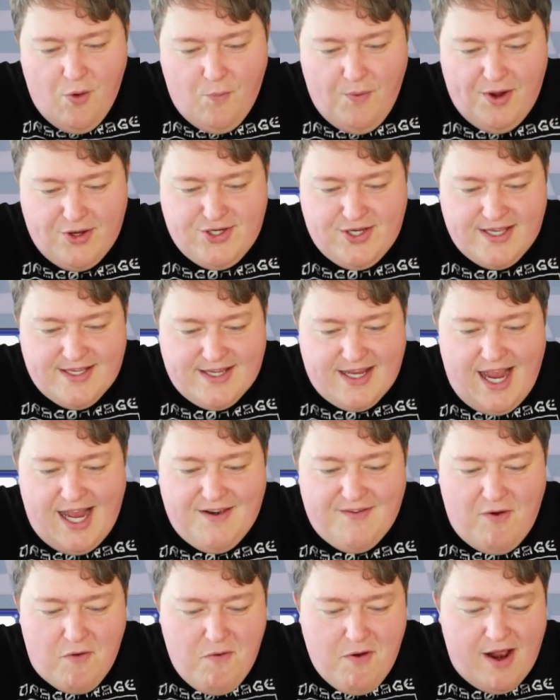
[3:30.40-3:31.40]
which is
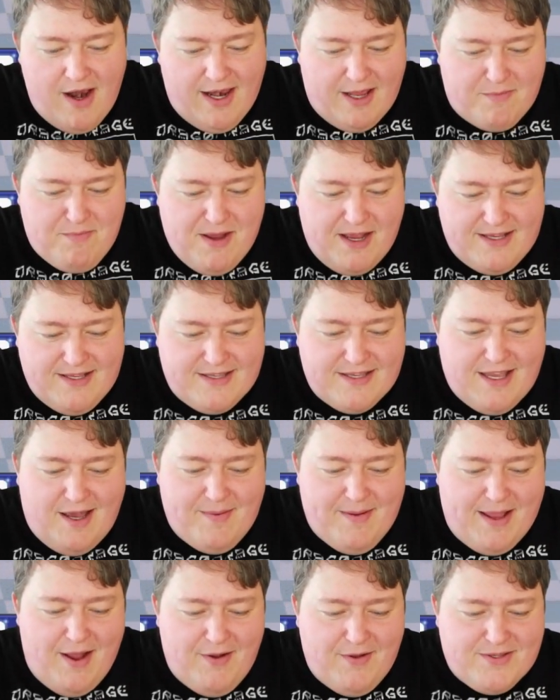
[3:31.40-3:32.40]
kind of ironic because it's
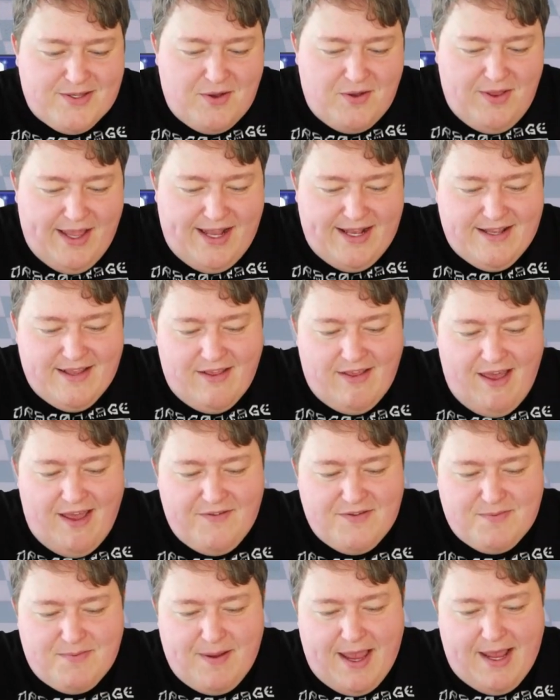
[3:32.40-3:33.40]
coming out so late into the
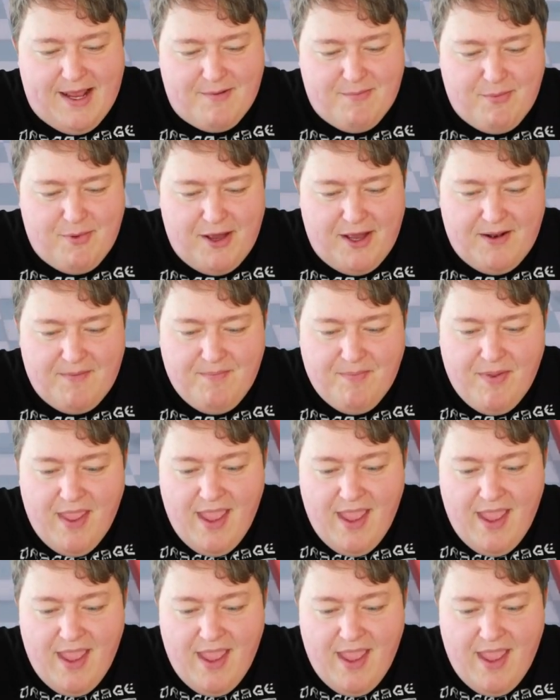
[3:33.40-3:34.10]
lifespan, but